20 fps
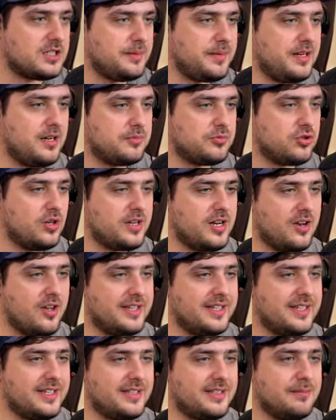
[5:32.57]
I mean, I'm trying to,
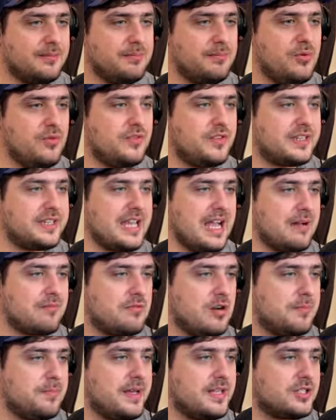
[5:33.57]
like, move the
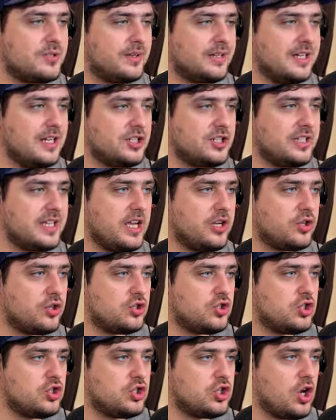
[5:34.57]
camera a bit so I can actually get a
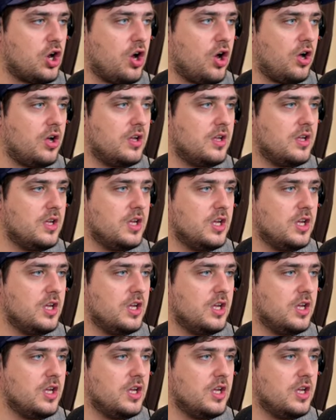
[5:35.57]
good shot.